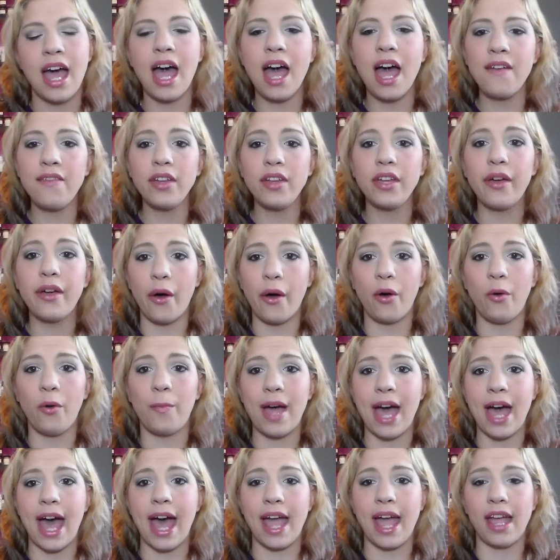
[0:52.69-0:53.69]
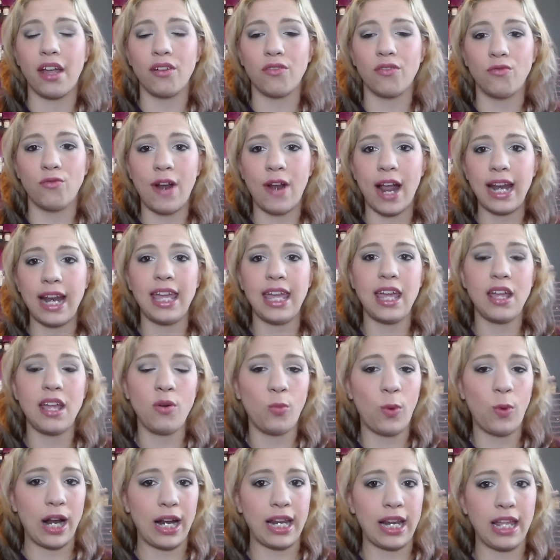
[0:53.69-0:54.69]
Have a go bag ready
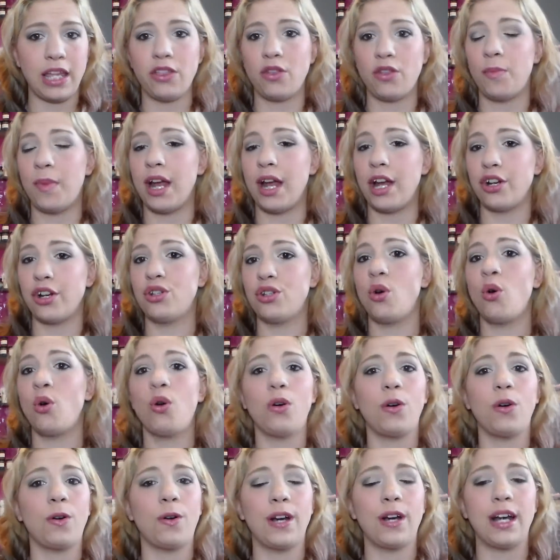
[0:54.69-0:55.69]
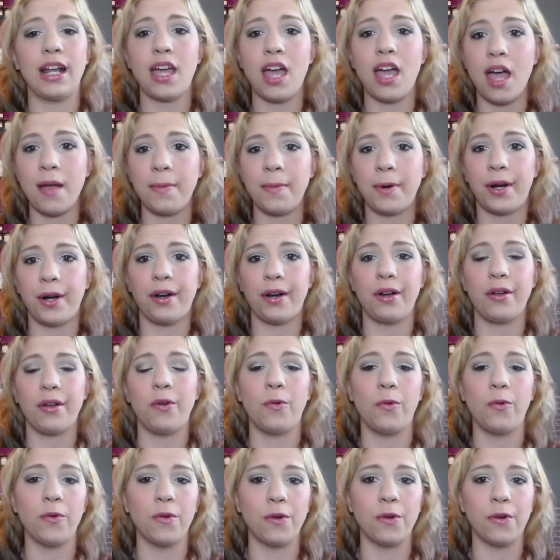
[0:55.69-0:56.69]
and waiting either by your door or in a
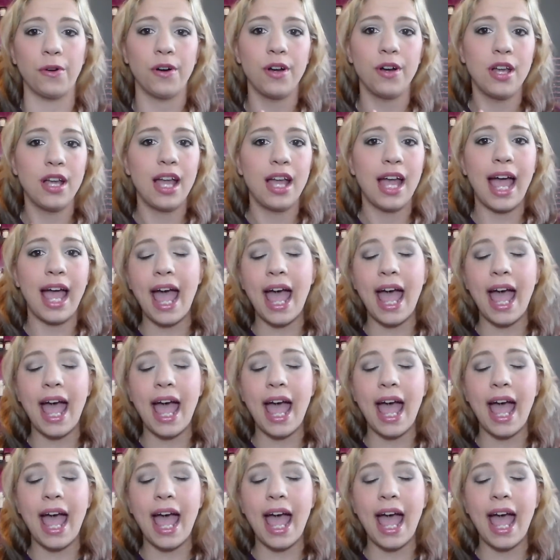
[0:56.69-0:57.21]
cupboard or